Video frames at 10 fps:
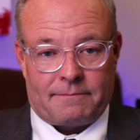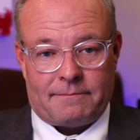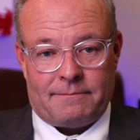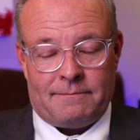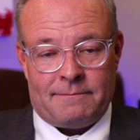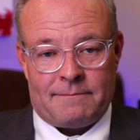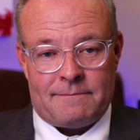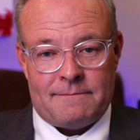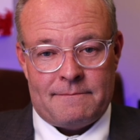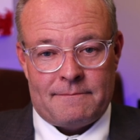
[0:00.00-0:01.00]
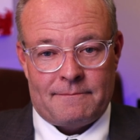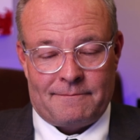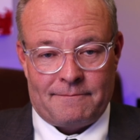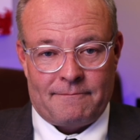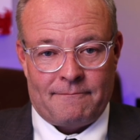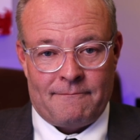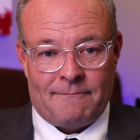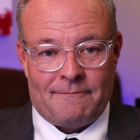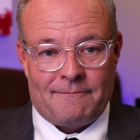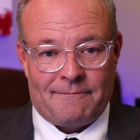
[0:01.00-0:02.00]

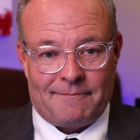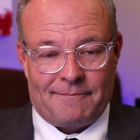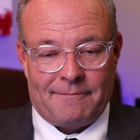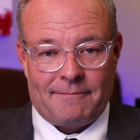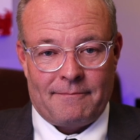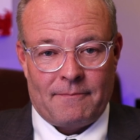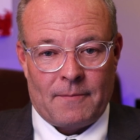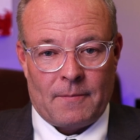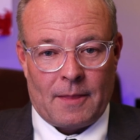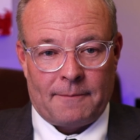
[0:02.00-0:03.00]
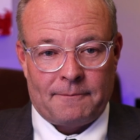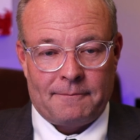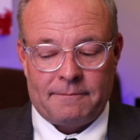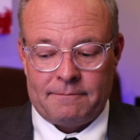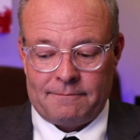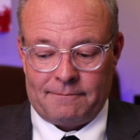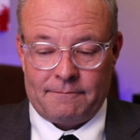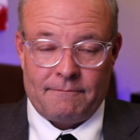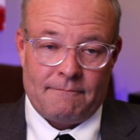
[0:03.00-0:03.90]
No words are spoken by the person on screen.